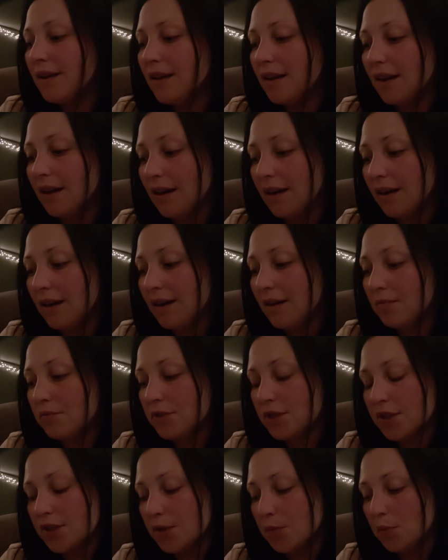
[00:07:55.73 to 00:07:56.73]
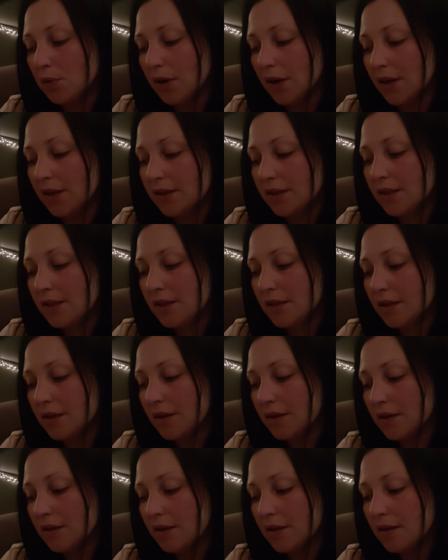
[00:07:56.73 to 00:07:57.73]
Um, just depressed.
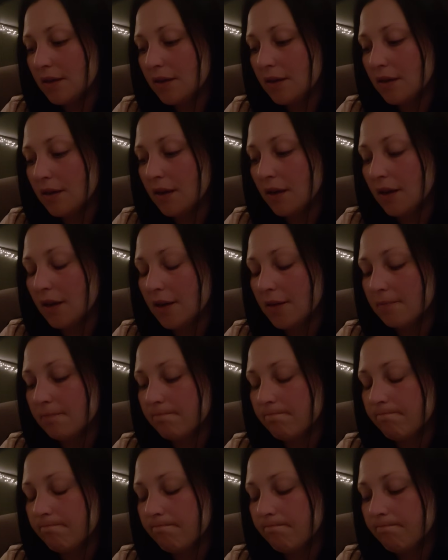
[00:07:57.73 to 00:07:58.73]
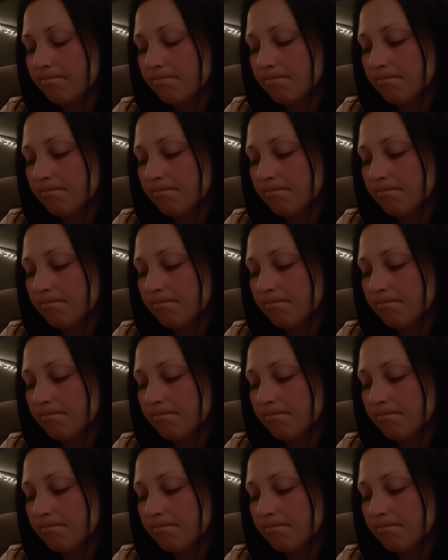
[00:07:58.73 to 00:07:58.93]
Um,